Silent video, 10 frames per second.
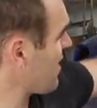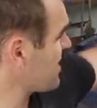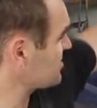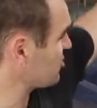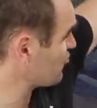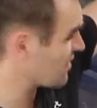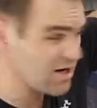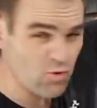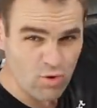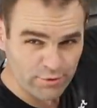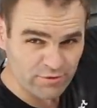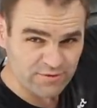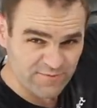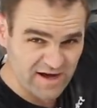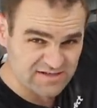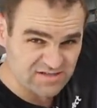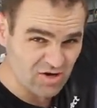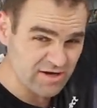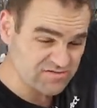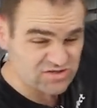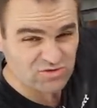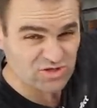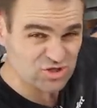around to the rear quarter on the far side. I've still got the